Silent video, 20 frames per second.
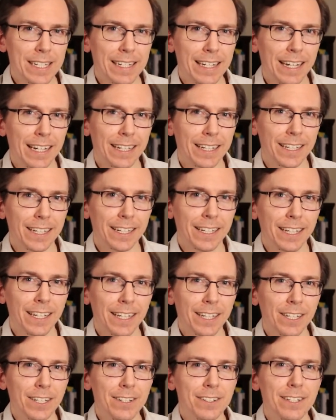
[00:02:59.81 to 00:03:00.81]
data,
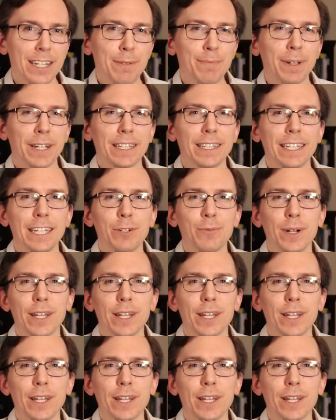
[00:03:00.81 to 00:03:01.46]
typically